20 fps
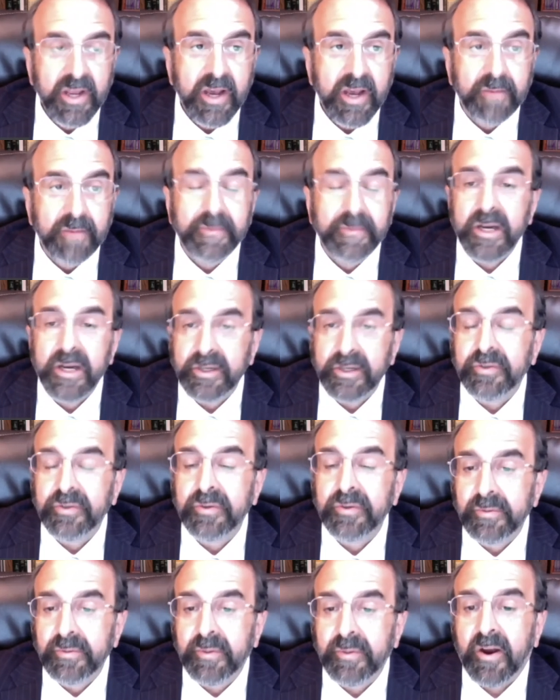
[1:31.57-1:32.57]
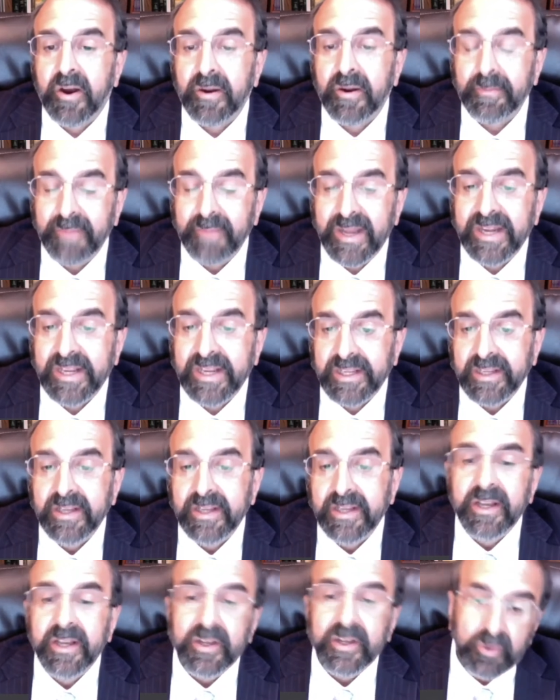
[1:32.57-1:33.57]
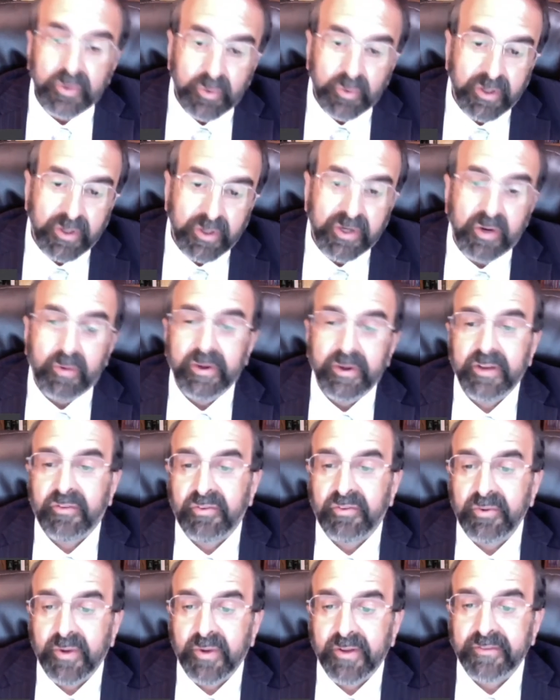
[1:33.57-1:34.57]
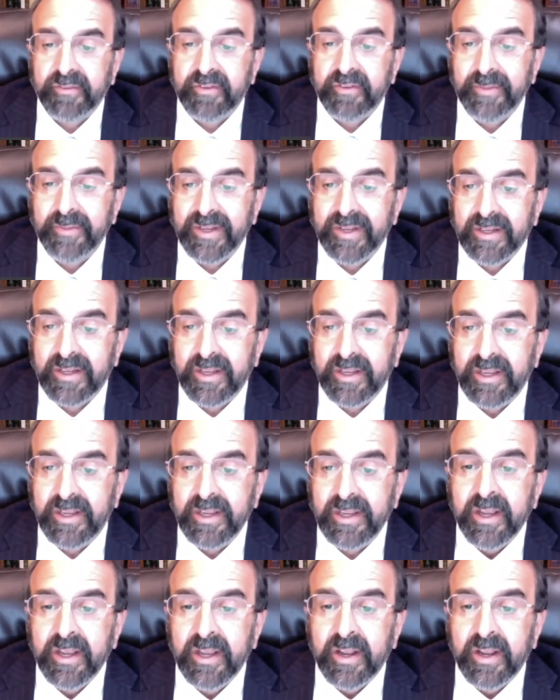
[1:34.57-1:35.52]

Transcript: among whom are many who are going to ultimately